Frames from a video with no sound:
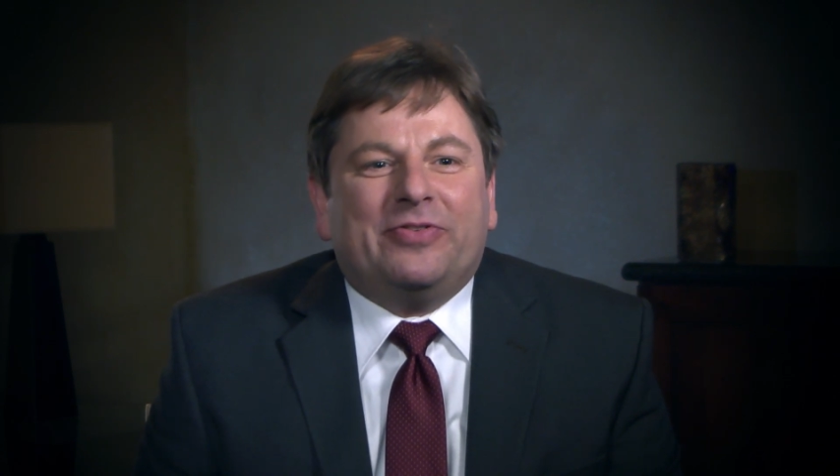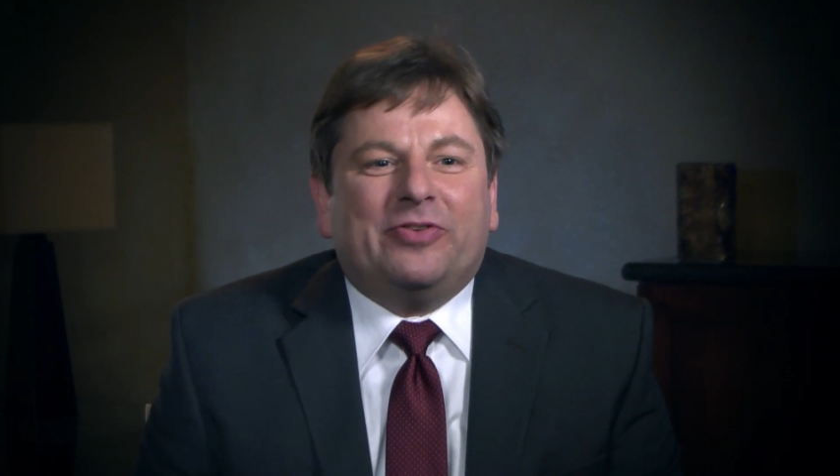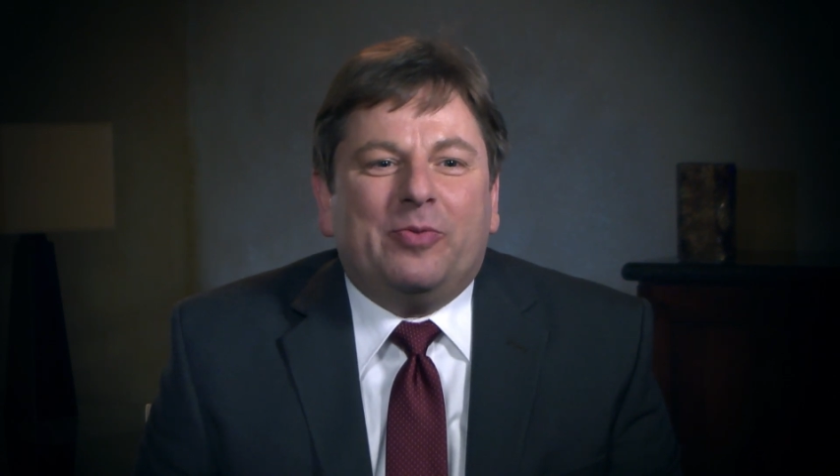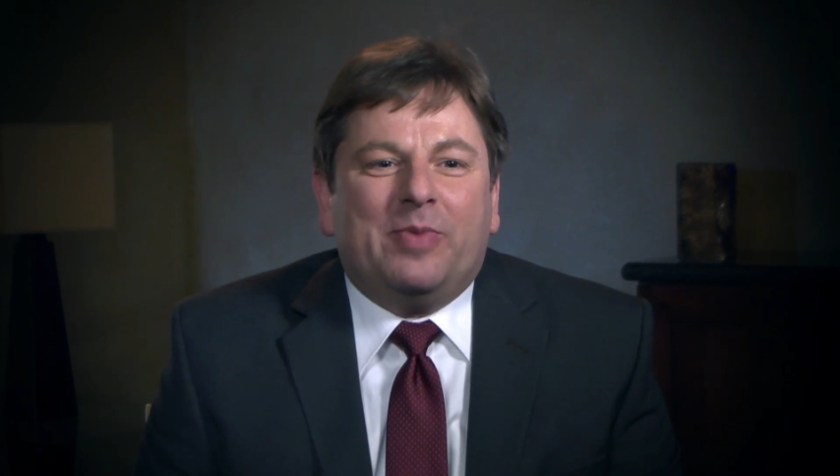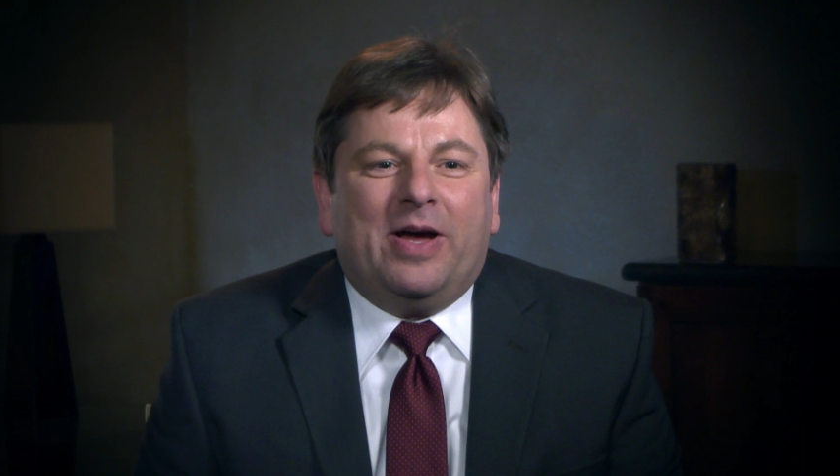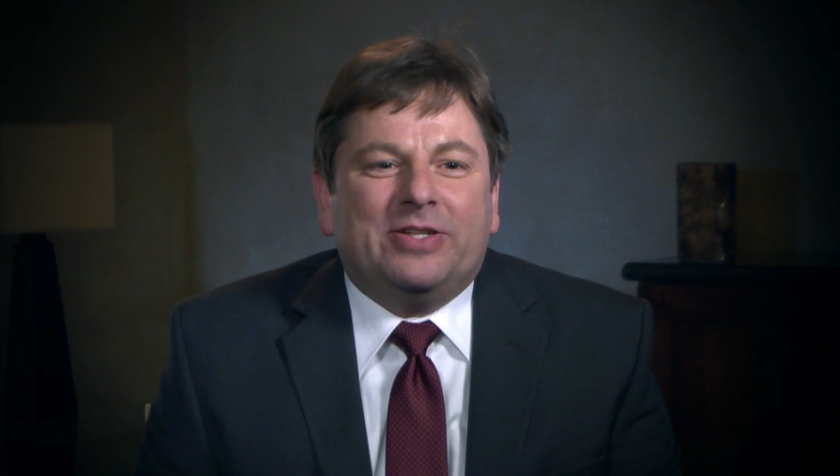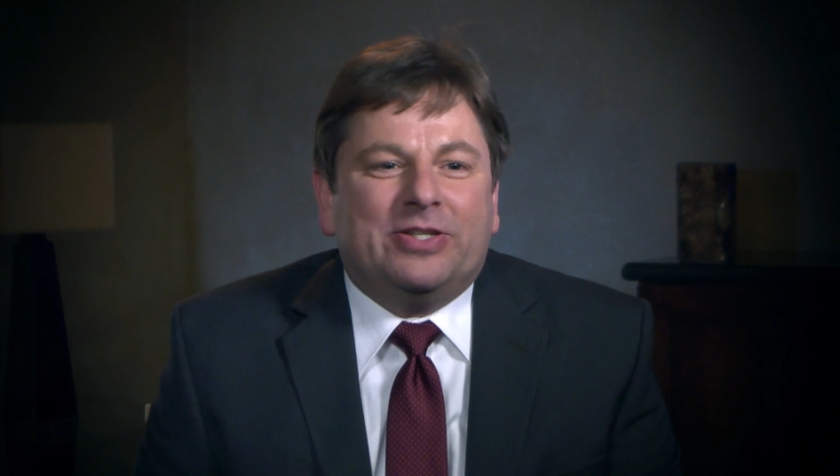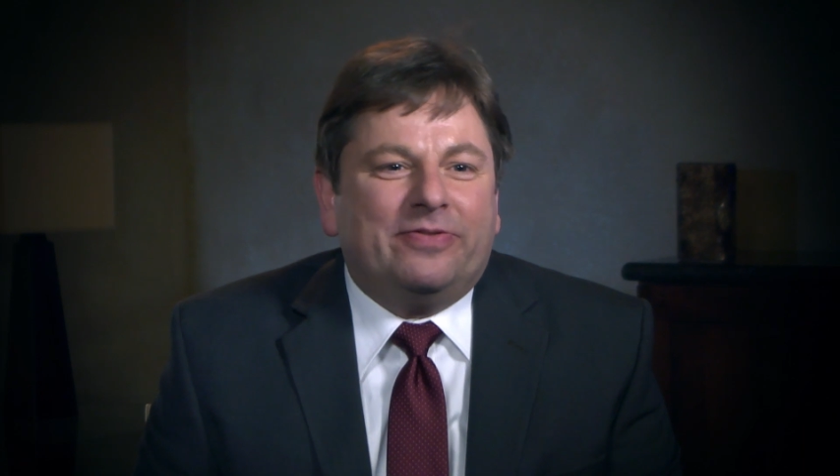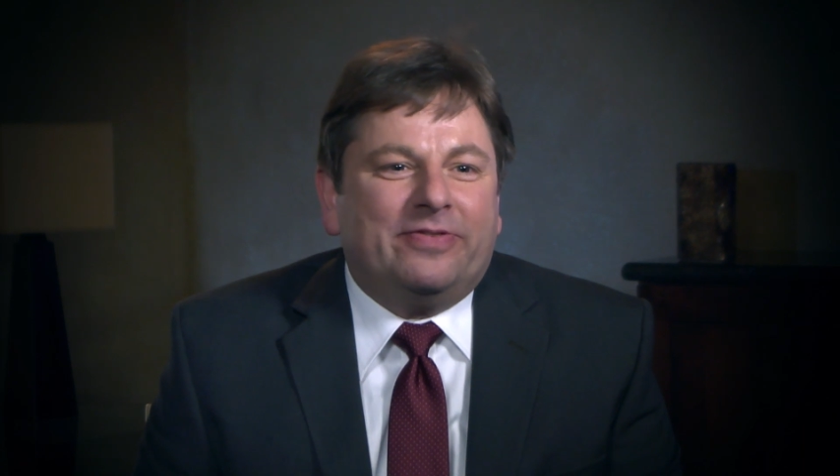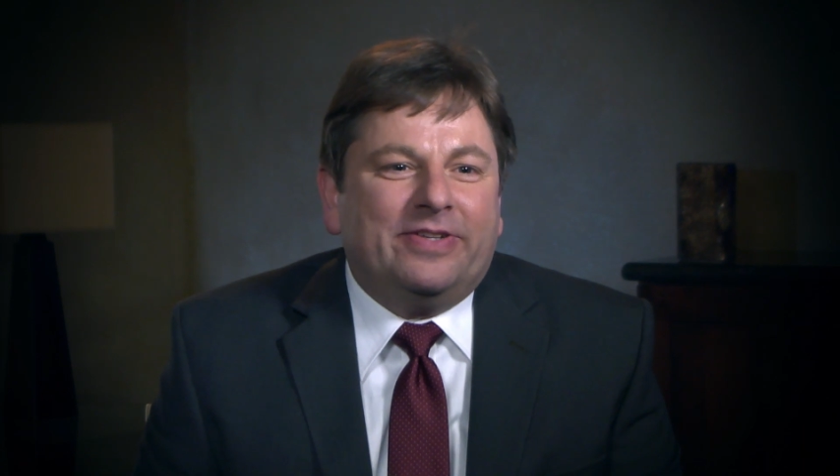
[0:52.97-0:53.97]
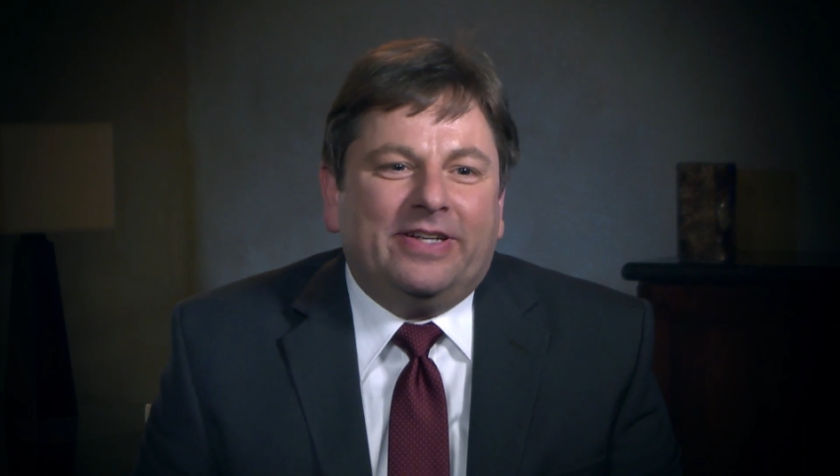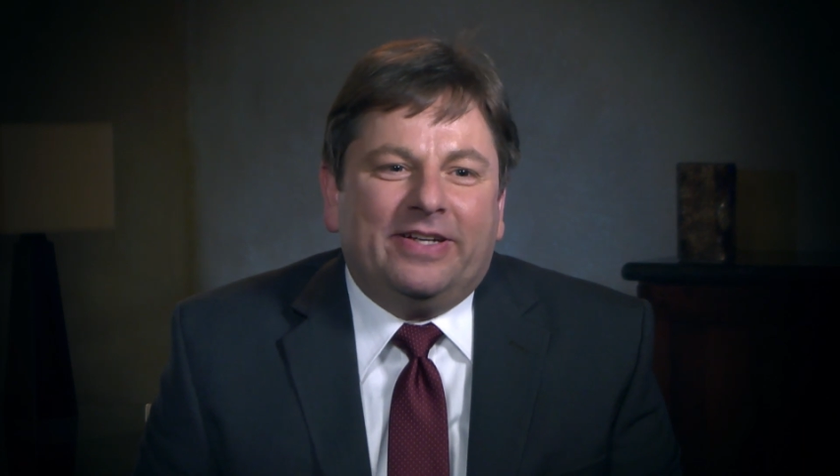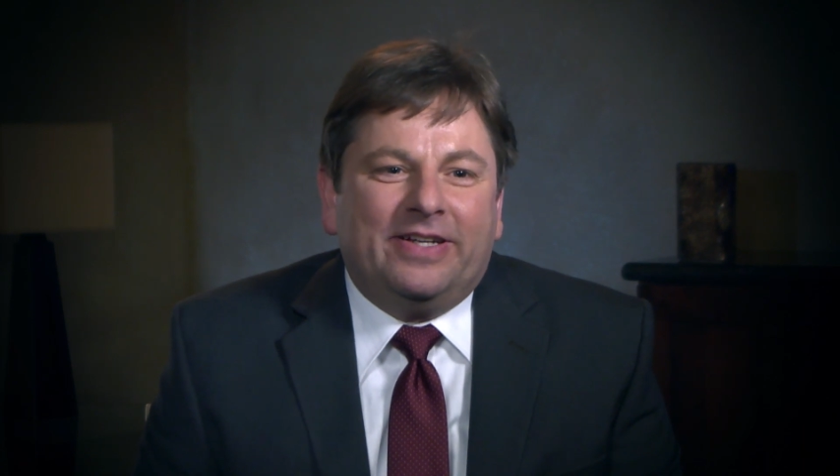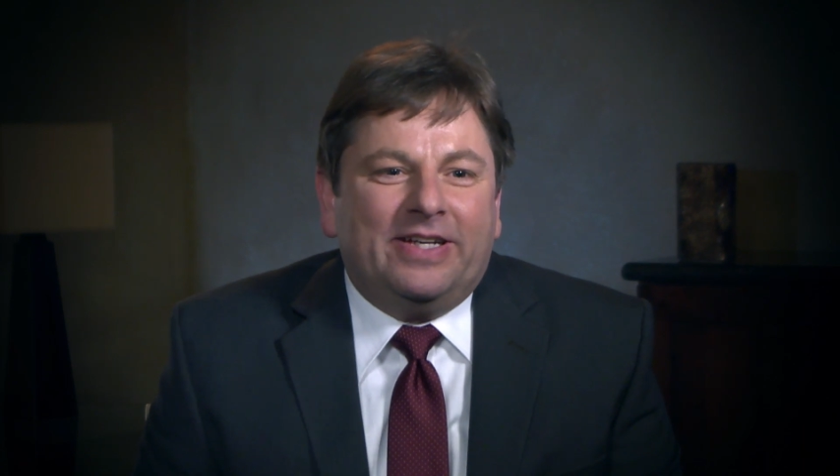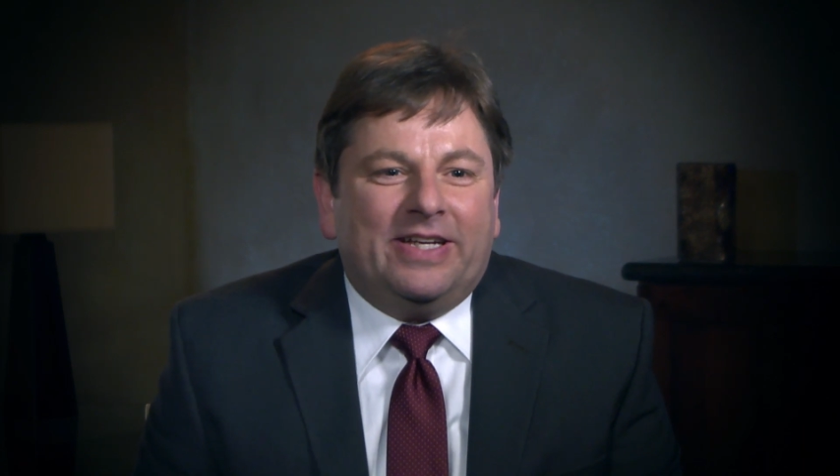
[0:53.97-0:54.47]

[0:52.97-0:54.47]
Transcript: so much of the,